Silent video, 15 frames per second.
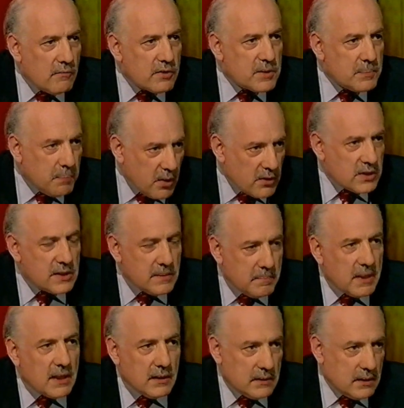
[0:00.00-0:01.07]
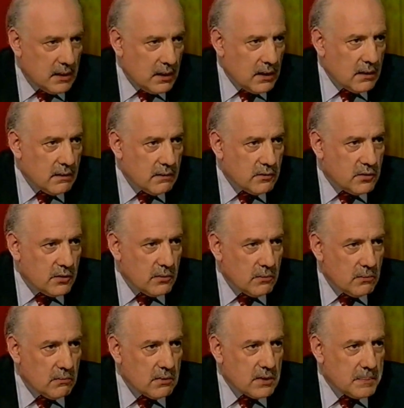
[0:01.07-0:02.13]
a responsibility
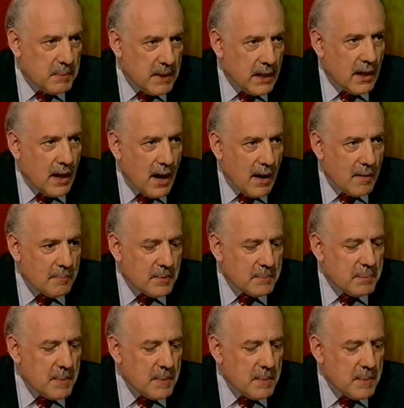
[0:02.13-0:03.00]
to speak out. But